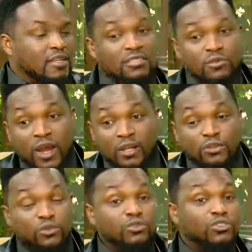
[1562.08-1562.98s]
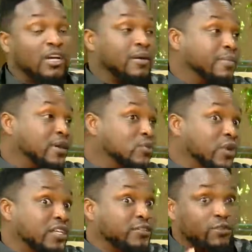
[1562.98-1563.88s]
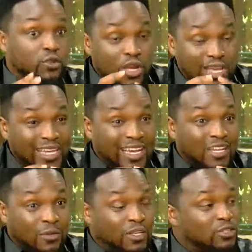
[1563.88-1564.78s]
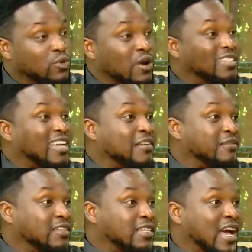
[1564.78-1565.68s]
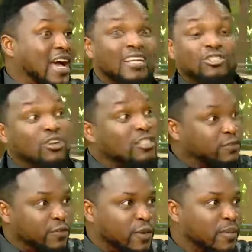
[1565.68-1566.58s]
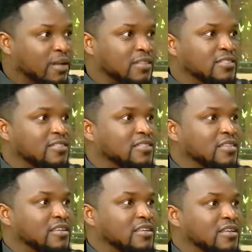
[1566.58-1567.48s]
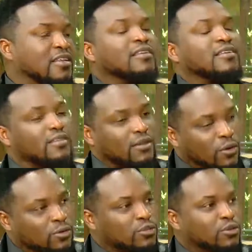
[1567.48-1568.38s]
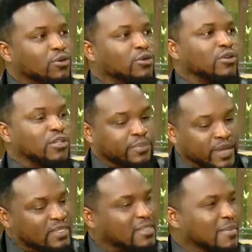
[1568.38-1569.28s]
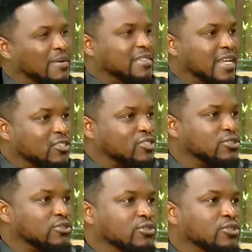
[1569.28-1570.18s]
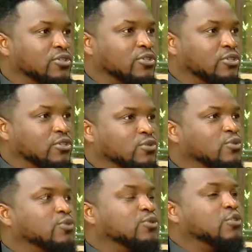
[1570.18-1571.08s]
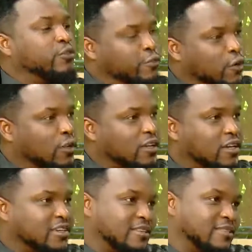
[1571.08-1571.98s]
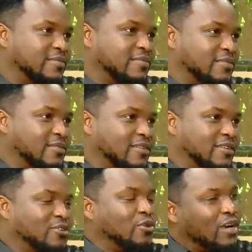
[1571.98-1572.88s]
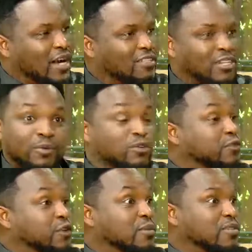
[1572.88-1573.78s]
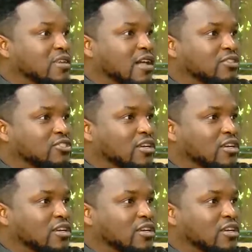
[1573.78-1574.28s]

While you jump and wait, you eagerly wait to watch Avatar and Transformers, also pay some attention to your folk, your culture, because film is culture.